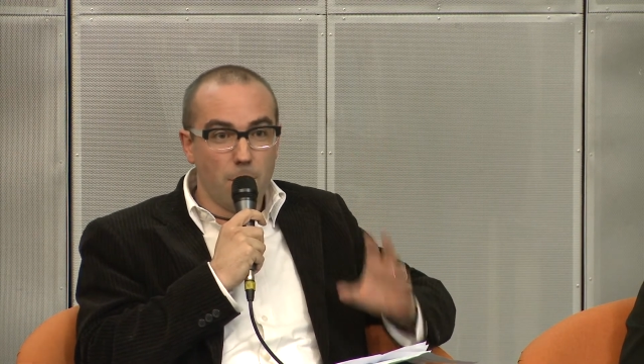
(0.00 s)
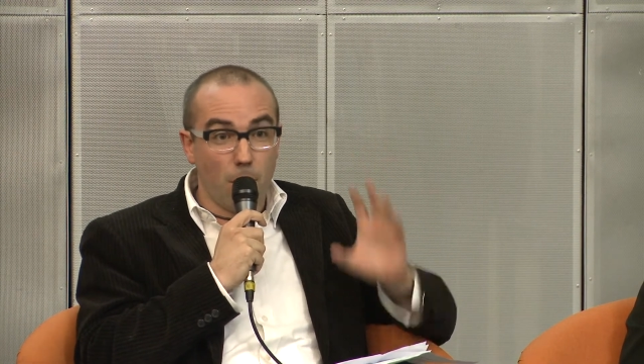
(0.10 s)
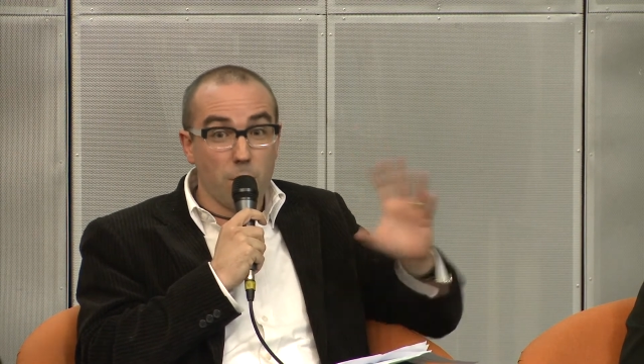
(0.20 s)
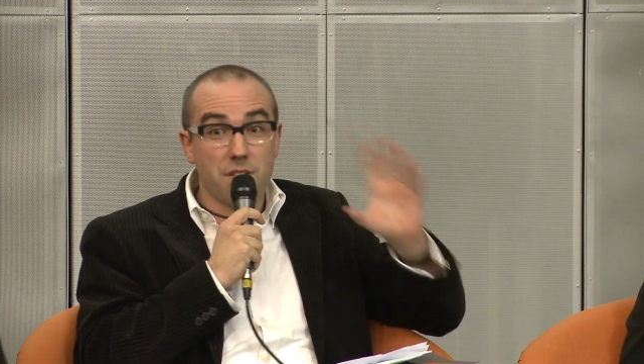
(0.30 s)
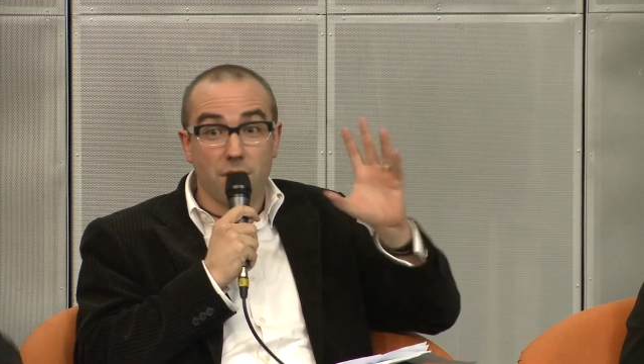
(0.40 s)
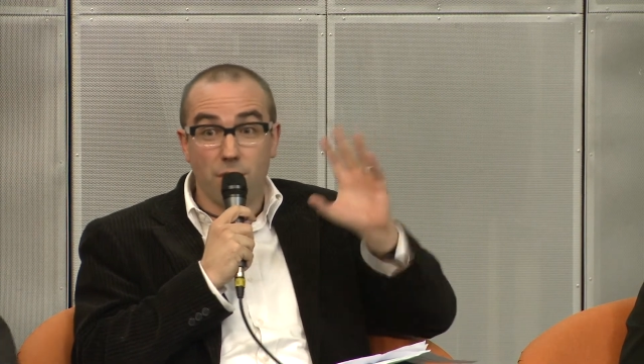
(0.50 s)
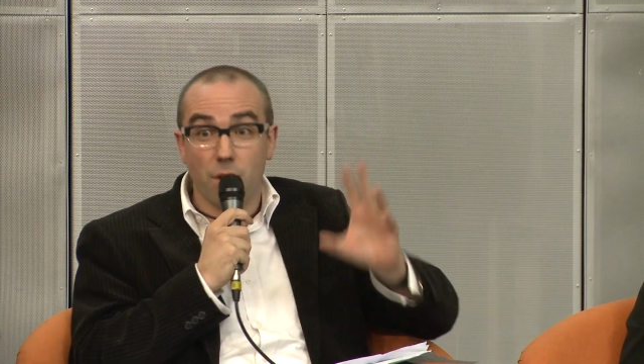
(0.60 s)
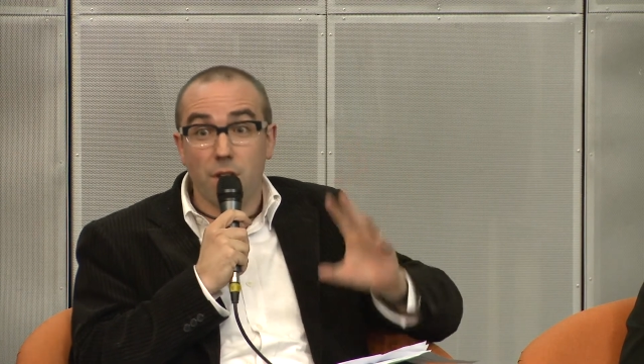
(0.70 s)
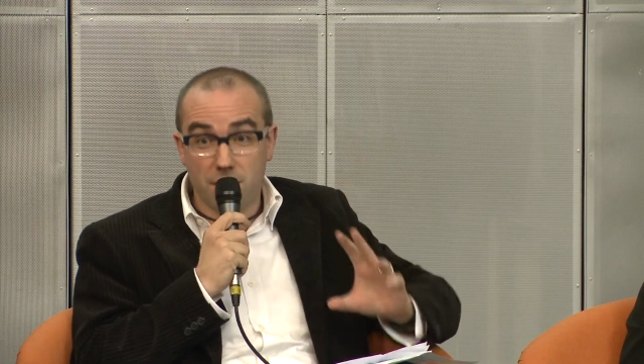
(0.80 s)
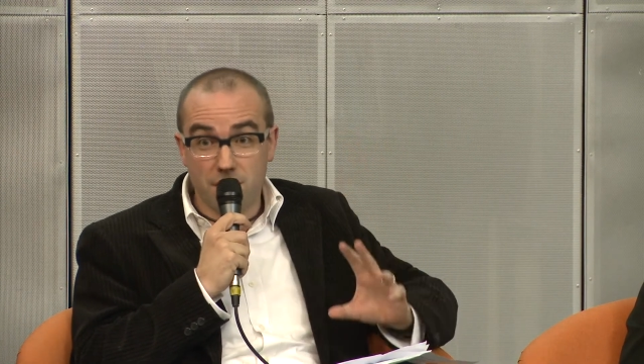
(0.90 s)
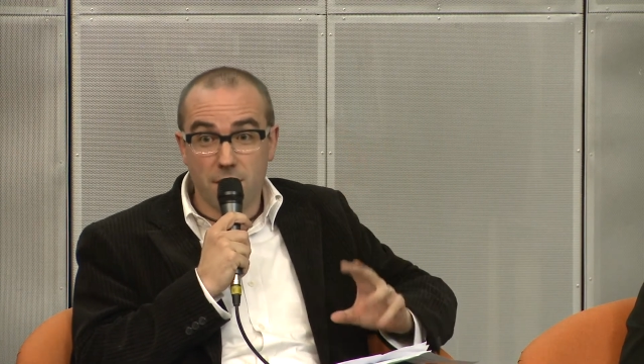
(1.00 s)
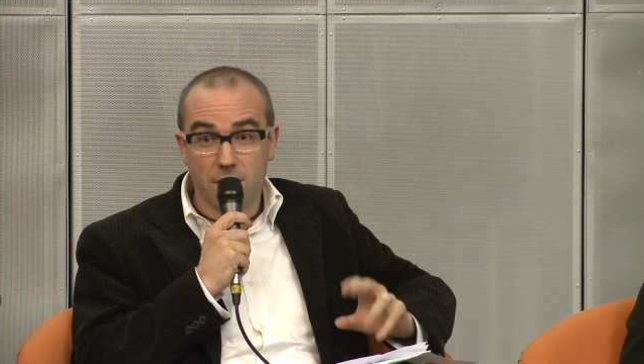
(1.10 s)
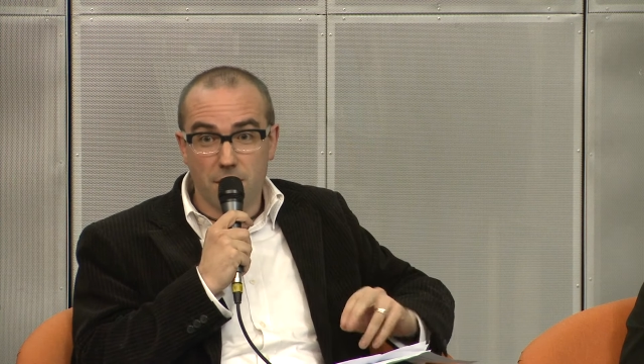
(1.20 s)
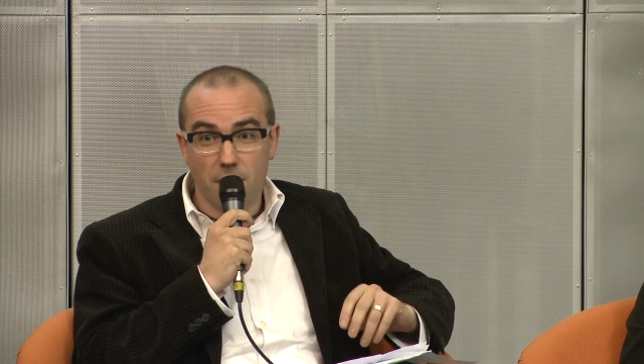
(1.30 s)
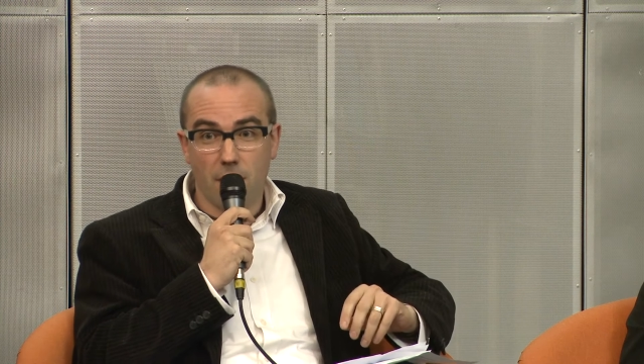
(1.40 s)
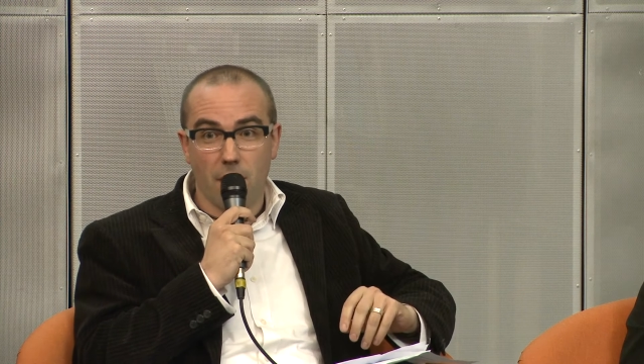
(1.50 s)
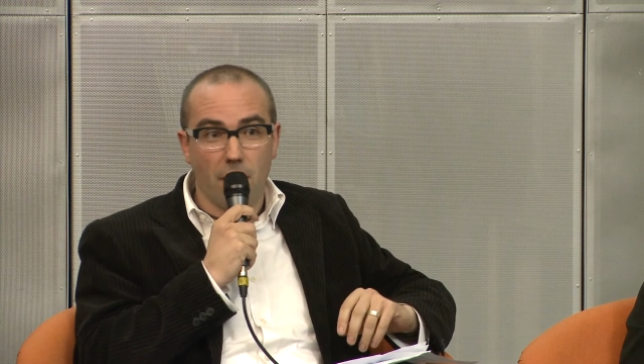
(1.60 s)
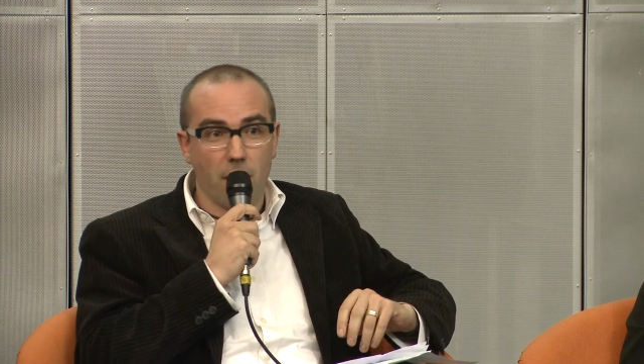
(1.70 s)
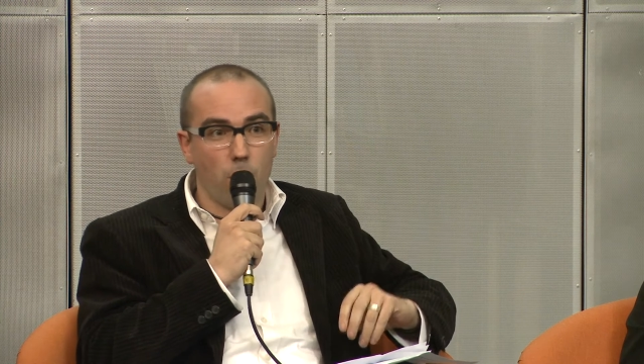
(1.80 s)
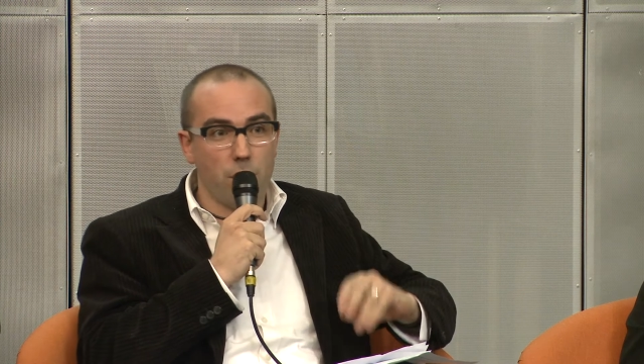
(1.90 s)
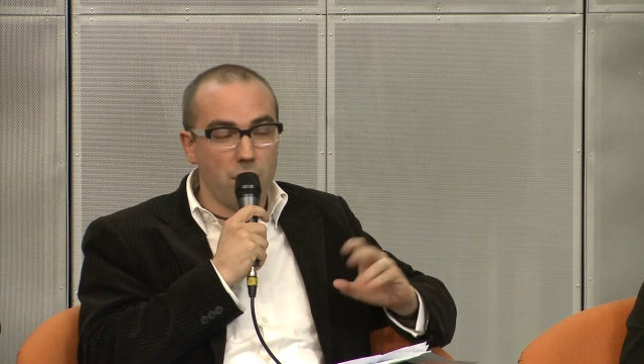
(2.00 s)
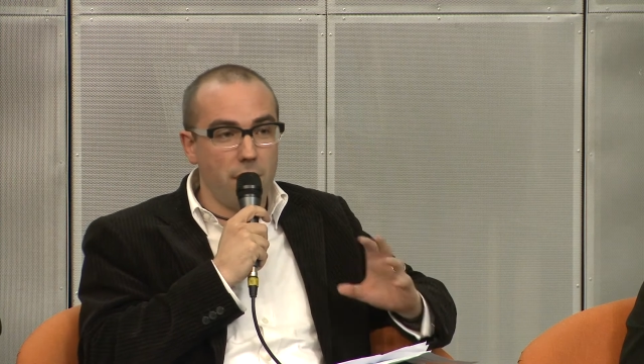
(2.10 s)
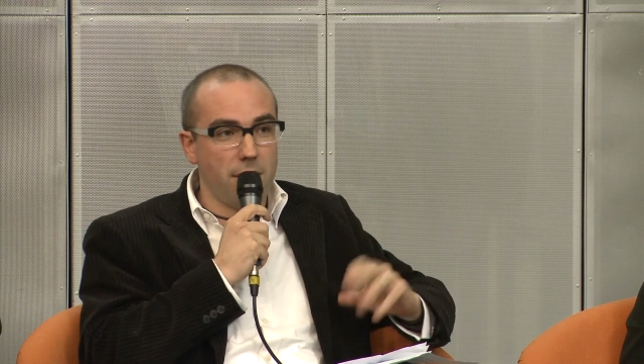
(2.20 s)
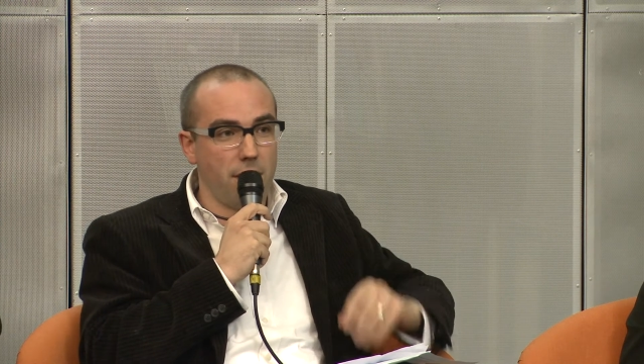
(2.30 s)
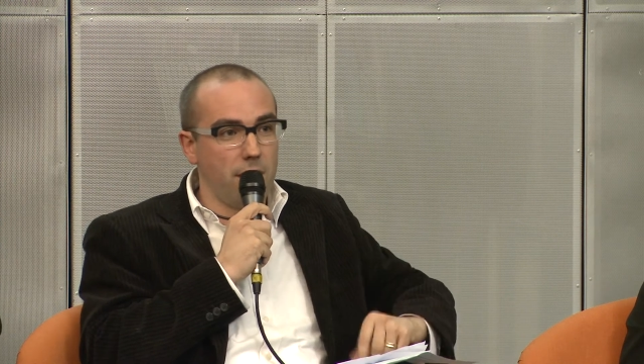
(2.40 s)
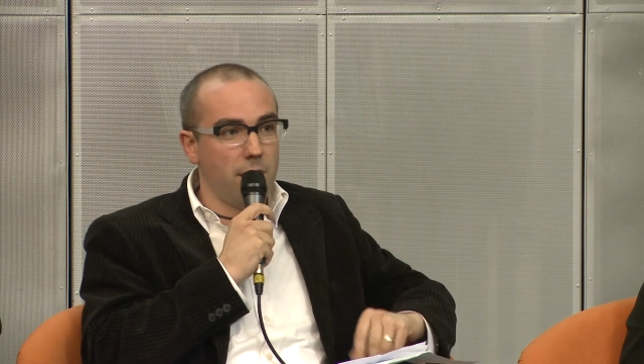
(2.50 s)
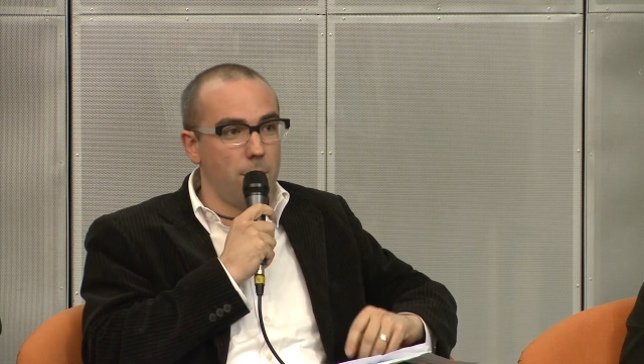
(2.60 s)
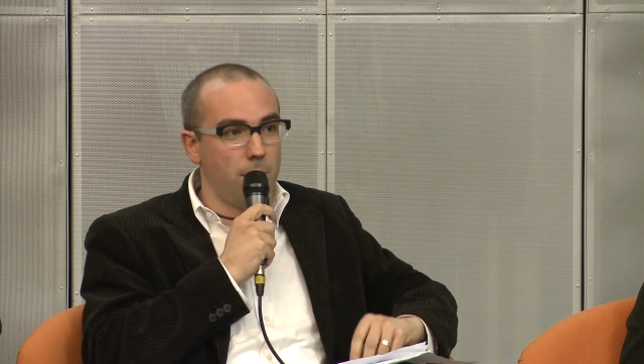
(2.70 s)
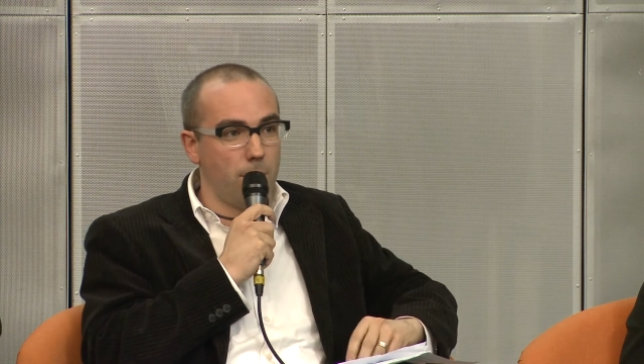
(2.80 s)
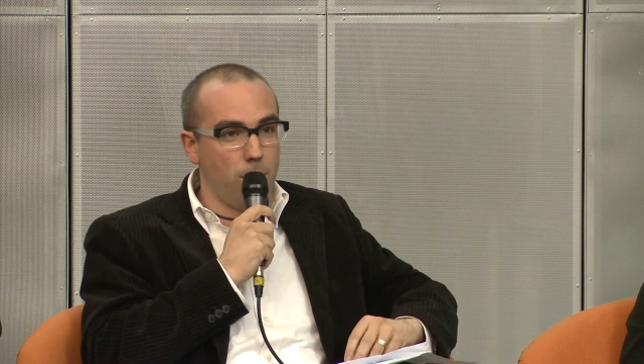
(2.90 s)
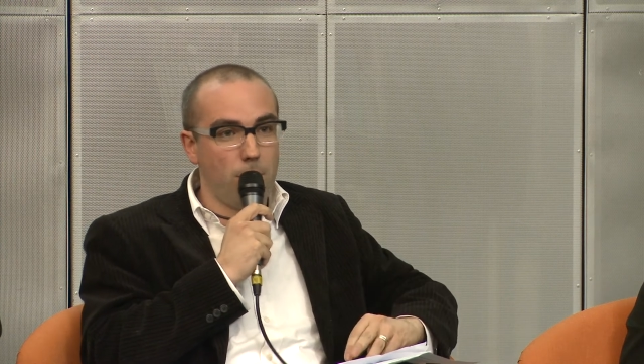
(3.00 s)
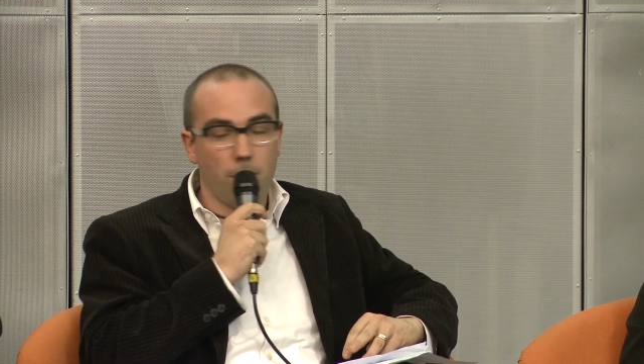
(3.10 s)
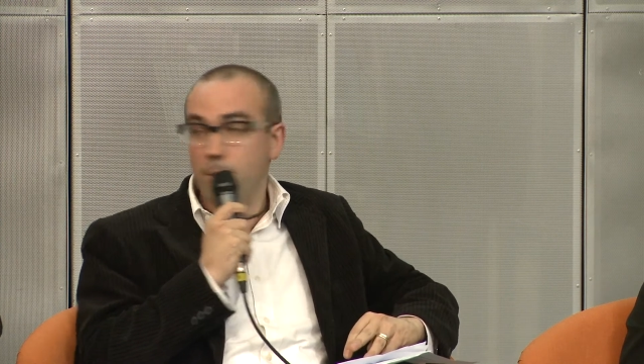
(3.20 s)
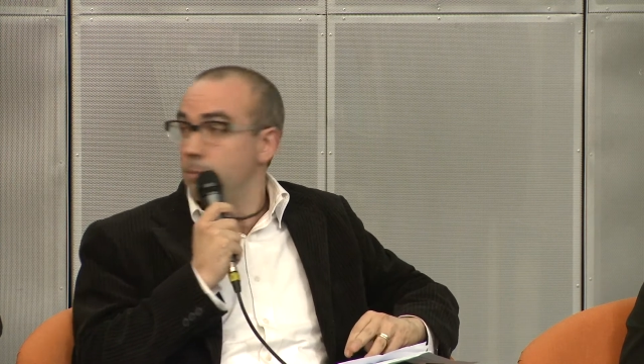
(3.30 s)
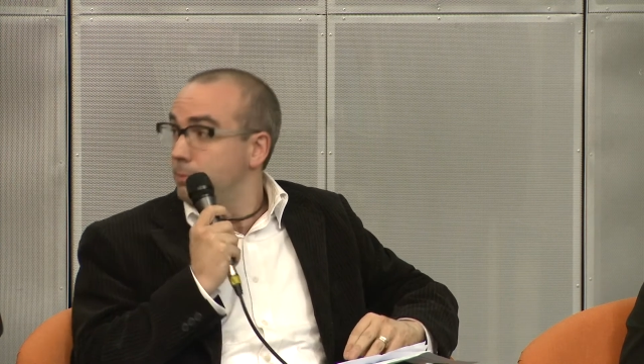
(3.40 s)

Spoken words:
but risk averse, which I think can be a problem?